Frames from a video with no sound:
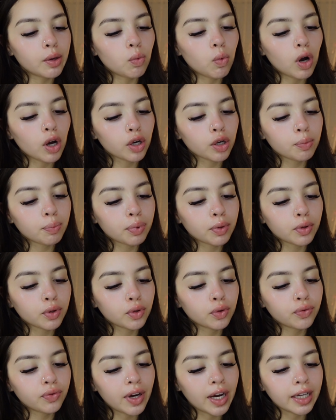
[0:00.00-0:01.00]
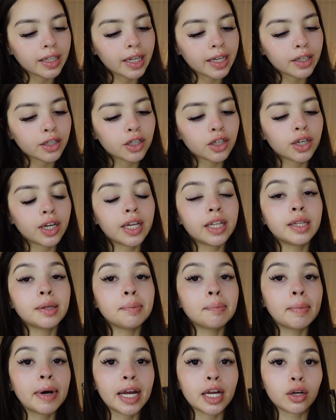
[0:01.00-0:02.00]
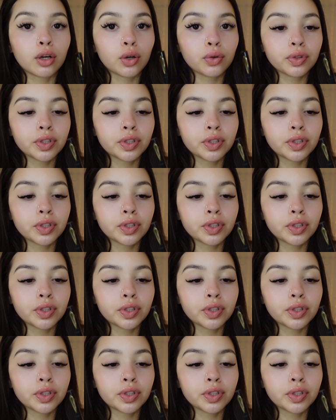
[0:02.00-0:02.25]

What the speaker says: Waterproof Eyeliner in the micro